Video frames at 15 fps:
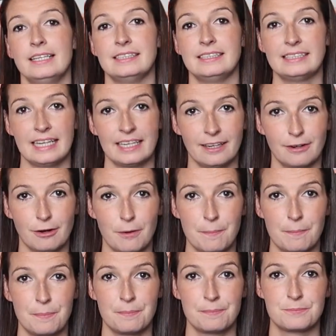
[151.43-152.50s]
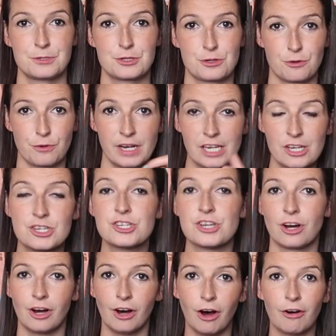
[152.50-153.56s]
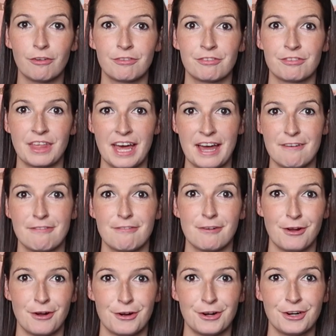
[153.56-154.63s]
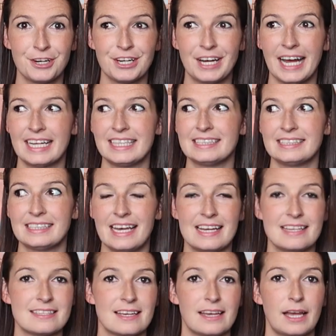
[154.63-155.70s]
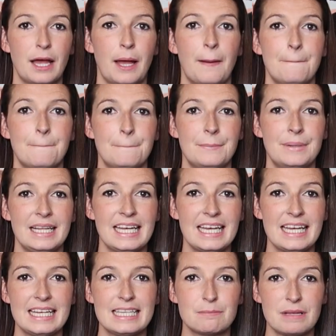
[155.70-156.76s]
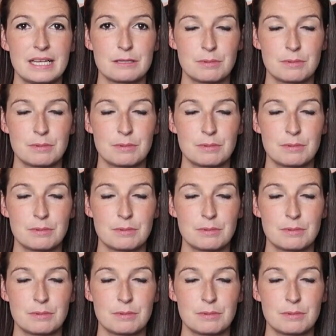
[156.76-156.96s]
sent her a screenshot of their vlog and said, please